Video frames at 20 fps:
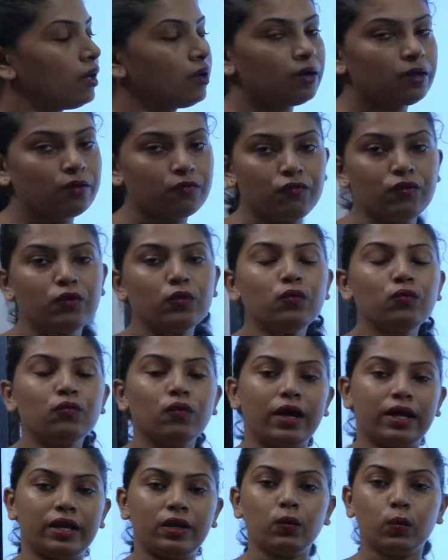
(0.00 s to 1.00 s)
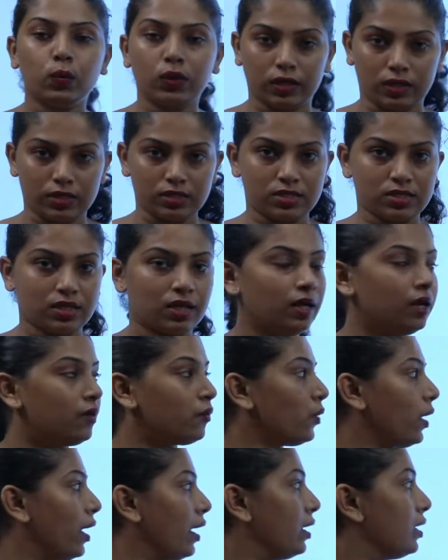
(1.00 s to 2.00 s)
if you find a word.
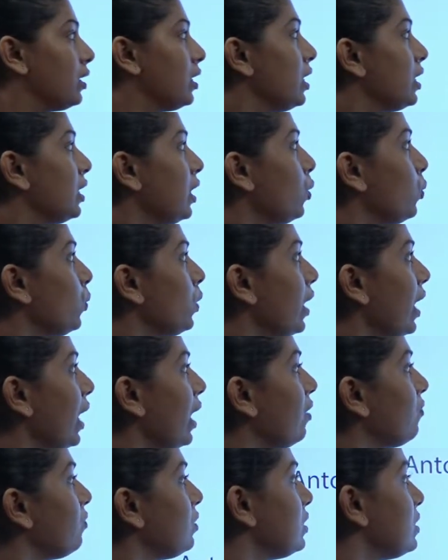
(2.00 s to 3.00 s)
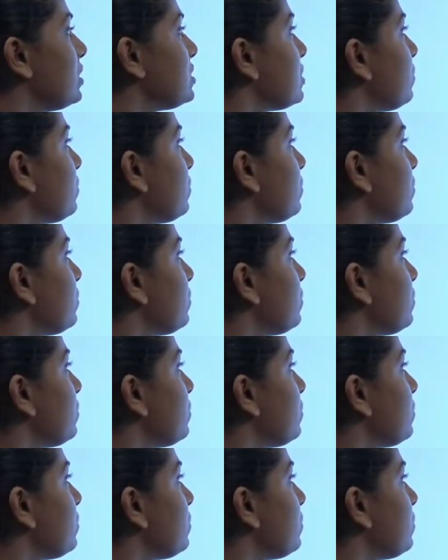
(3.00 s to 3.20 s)
Right. Now we have learnt